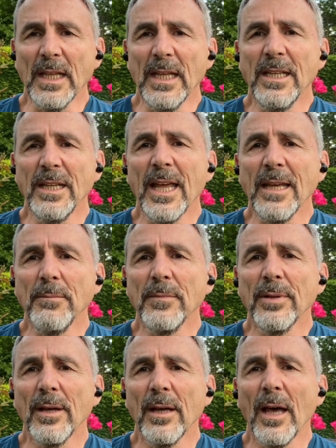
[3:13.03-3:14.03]
he
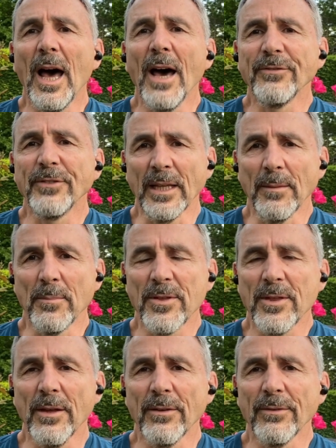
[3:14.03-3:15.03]
named after
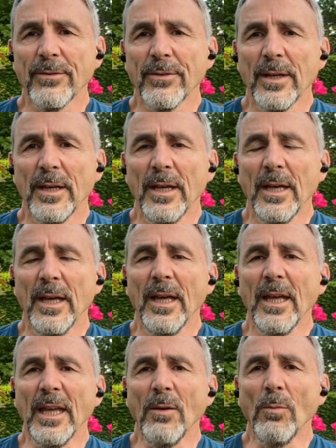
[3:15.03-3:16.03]
himself.
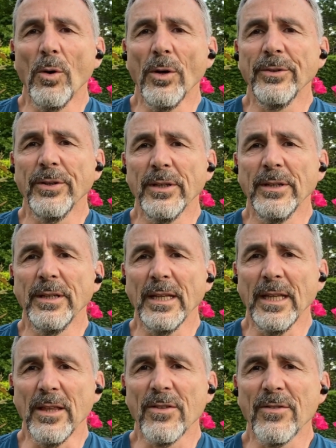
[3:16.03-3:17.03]
He wanted
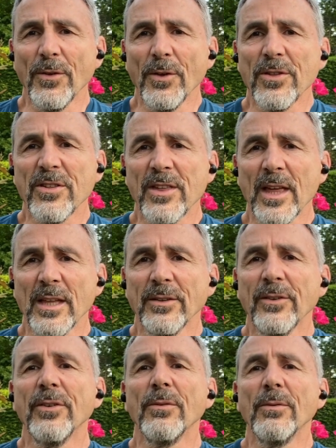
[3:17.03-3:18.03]
his first
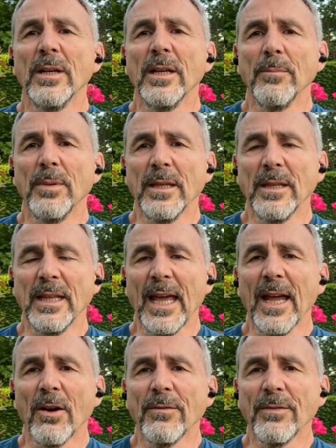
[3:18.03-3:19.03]
son to really be
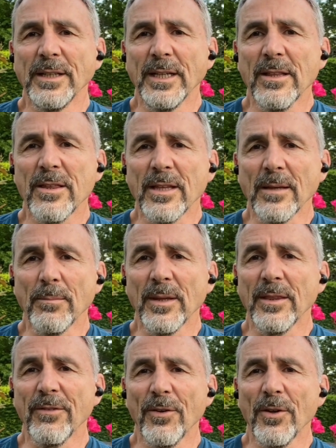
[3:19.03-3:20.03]
the heir of the dynasty,
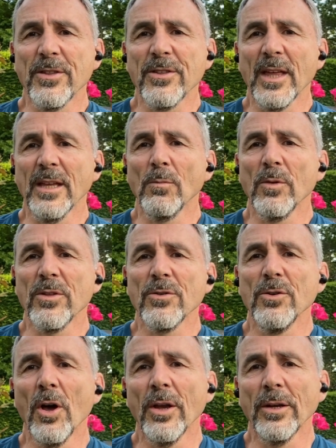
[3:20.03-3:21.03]
but the first son was
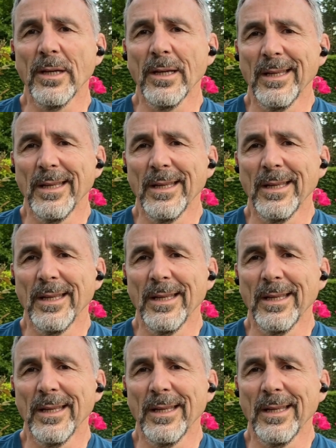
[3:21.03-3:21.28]
not